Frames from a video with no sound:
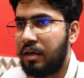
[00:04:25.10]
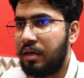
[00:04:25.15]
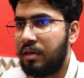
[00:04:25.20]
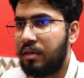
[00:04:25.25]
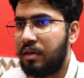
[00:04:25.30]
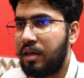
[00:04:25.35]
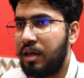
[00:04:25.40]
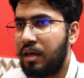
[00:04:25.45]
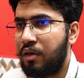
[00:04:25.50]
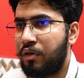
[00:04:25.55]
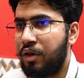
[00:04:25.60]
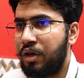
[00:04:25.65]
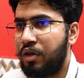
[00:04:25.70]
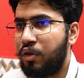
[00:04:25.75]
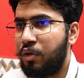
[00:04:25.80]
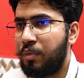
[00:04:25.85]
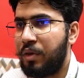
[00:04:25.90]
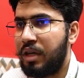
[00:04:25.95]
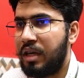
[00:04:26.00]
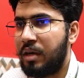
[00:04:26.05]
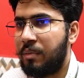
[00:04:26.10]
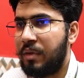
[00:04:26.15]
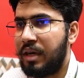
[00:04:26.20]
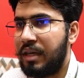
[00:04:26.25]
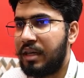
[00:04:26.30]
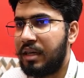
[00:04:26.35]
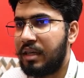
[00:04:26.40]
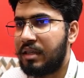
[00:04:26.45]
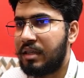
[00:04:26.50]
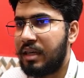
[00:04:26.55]
they are going to be in a
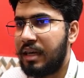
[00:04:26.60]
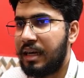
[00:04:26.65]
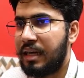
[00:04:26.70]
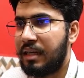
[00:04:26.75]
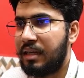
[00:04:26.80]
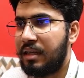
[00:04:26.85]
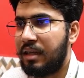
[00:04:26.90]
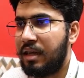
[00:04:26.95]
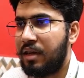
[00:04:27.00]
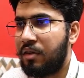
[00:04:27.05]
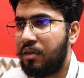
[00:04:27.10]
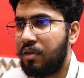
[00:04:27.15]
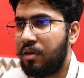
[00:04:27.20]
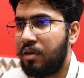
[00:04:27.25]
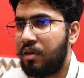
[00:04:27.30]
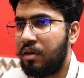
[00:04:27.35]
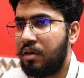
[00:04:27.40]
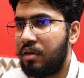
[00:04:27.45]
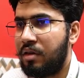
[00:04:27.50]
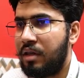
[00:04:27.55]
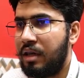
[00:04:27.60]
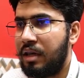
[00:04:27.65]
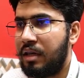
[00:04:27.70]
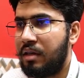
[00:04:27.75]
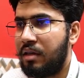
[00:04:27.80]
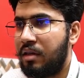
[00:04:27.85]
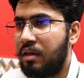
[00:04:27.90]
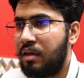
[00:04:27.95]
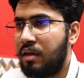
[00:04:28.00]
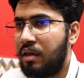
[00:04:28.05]
matrix, and they are
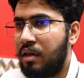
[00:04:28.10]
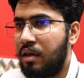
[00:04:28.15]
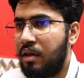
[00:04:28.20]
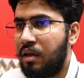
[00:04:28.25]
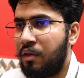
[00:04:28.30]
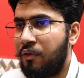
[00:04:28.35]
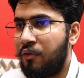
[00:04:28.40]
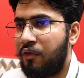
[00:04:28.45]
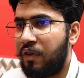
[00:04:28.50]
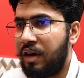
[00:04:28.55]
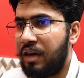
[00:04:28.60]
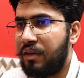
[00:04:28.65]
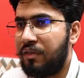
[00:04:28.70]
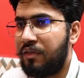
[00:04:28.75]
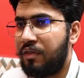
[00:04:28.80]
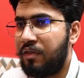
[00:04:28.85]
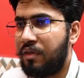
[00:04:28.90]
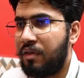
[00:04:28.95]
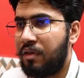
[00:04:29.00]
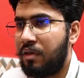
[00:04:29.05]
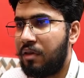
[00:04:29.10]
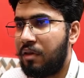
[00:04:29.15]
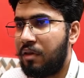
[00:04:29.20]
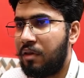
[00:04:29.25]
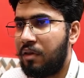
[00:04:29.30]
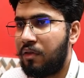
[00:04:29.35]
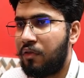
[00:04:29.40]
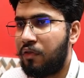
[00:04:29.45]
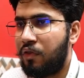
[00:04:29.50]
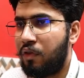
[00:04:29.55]
then 5
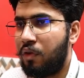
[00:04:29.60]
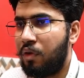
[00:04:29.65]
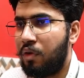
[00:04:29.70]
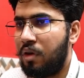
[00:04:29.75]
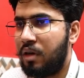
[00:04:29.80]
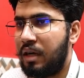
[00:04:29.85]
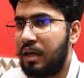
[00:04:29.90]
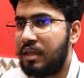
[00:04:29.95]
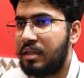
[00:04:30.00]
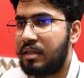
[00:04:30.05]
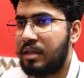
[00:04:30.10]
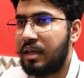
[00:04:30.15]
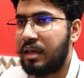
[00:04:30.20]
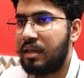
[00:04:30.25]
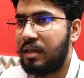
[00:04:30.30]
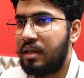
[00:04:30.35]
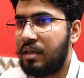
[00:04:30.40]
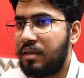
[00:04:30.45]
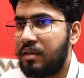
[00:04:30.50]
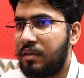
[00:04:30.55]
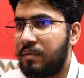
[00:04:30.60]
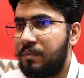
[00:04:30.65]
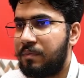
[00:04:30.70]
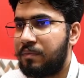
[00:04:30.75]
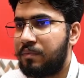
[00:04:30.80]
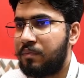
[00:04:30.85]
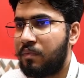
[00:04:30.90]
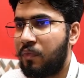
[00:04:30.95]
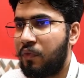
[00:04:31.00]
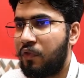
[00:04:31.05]
4, let's take this
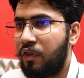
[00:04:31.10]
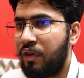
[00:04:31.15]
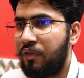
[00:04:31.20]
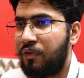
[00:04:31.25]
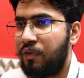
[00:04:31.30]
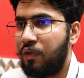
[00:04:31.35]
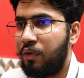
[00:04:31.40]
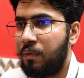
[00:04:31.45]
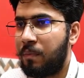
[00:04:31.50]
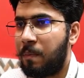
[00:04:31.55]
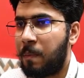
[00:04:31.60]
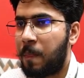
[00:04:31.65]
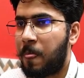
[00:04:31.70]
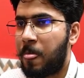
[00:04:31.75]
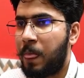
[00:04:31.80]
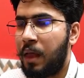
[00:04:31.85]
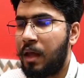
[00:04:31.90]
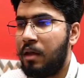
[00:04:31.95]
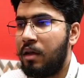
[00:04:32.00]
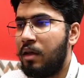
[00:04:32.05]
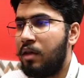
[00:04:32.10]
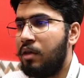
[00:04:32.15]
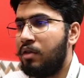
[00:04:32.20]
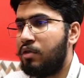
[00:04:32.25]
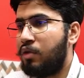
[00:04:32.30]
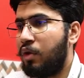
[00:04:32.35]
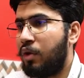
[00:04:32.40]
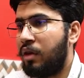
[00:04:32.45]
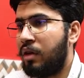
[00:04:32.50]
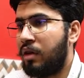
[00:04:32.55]
5 4.
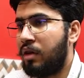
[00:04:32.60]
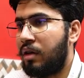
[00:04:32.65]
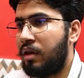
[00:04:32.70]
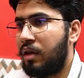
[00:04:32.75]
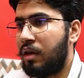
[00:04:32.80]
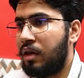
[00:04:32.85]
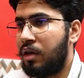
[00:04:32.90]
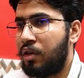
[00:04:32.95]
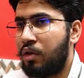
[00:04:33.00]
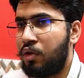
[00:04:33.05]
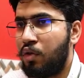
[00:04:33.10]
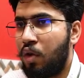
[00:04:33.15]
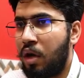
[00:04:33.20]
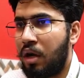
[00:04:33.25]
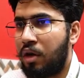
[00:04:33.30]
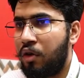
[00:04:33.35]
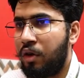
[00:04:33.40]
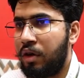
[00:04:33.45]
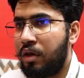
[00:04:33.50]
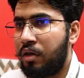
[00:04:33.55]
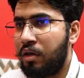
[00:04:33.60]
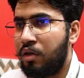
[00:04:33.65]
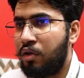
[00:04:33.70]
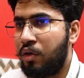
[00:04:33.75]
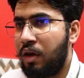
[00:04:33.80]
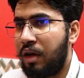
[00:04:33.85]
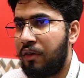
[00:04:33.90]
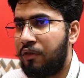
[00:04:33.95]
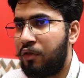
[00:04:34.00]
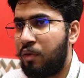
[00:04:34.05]
So you
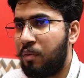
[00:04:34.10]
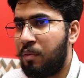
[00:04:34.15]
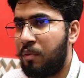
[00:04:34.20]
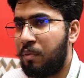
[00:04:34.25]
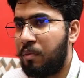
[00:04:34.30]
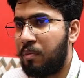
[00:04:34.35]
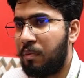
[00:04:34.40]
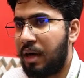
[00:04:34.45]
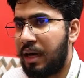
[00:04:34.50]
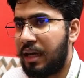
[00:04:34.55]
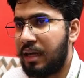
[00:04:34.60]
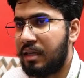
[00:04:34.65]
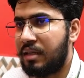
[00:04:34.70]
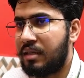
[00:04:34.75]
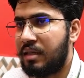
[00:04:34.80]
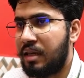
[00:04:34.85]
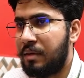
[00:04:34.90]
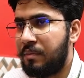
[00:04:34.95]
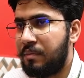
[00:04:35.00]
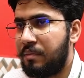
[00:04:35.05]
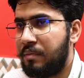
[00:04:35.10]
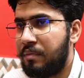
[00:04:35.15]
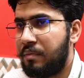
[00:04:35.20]
have to minus them.